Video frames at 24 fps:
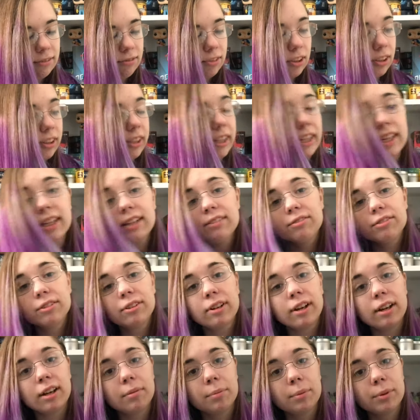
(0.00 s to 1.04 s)
The League of
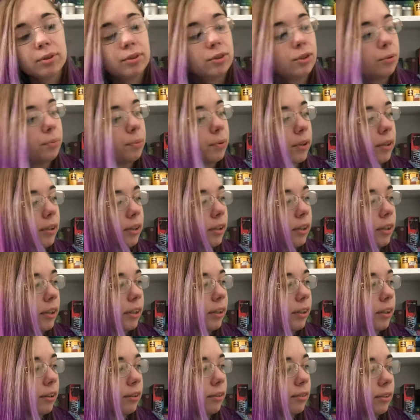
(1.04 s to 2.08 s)
Regrettable
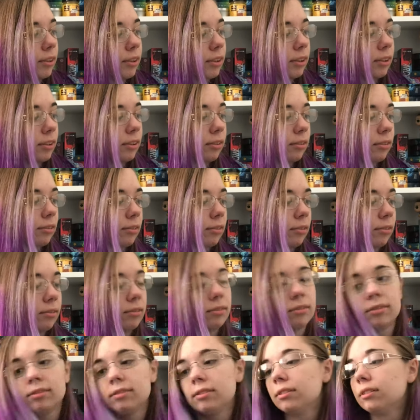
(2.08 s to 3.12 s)
Superheroes
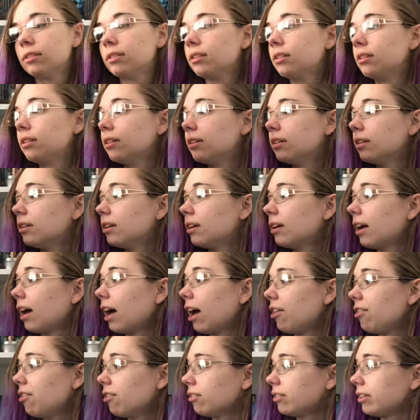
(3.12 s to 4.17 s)

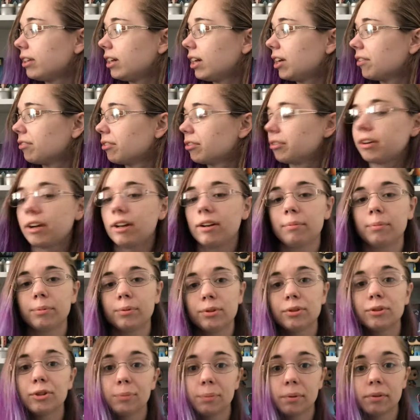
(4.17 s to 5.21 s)
and The League of
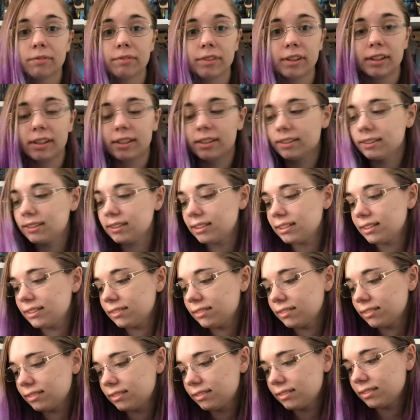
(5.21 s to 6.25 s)
Regrettable Supervillains.
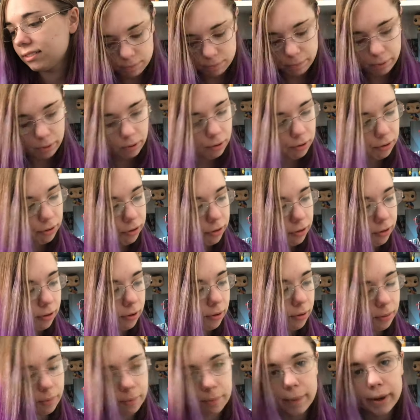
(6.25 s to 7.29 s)
Both
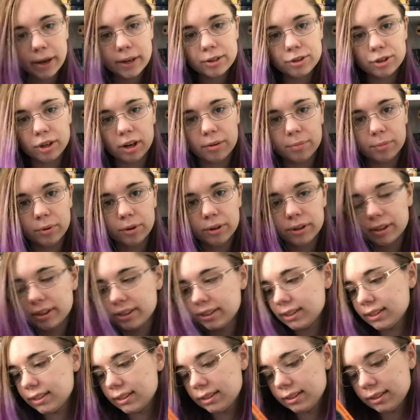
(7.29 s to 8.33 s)
by Jon
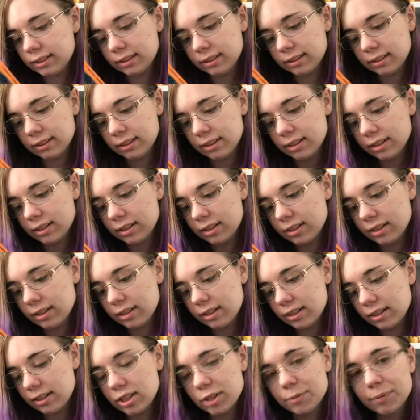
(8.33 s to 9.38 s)
Morris.
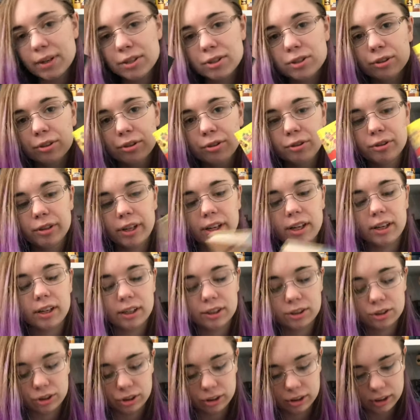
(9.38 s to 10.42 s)
Special Loot Crate
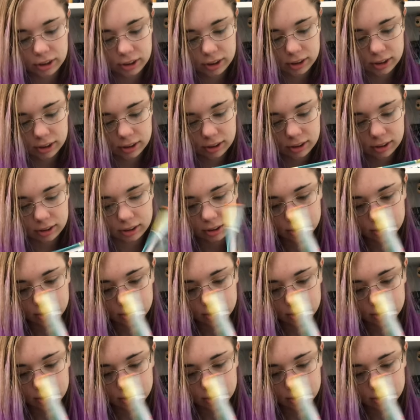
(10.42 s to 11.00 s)
editions.